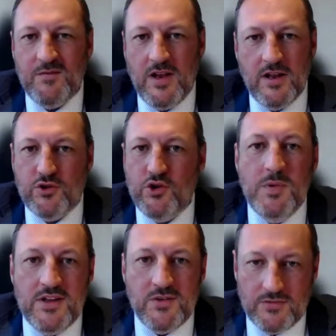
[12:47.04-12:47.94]
in a $2
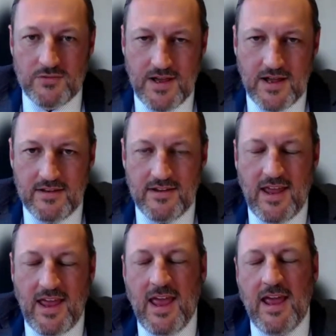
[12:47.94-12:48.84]
million fund,
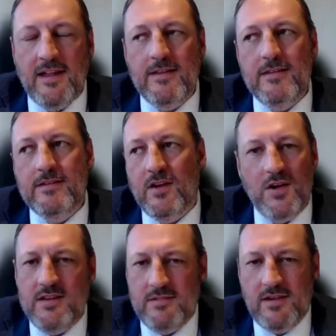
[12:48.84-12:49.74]
and
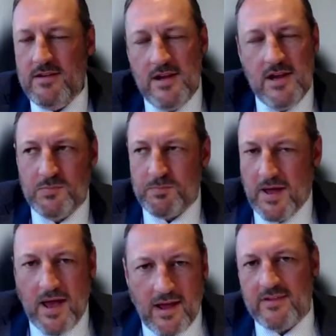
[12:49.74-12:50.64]
in years
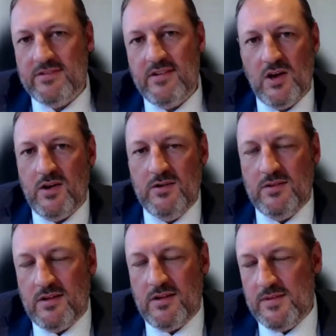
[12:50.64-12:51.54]
past,
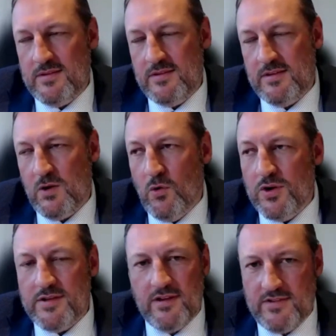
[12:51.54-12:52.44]
the
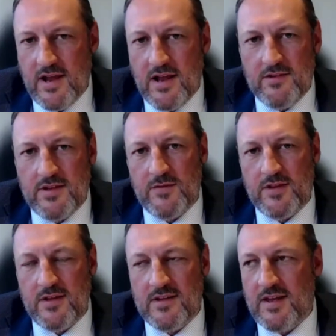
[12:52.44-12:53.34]
auditing standards have
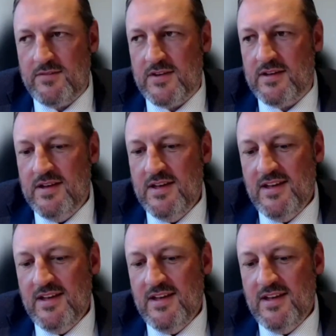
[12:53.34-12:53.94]
a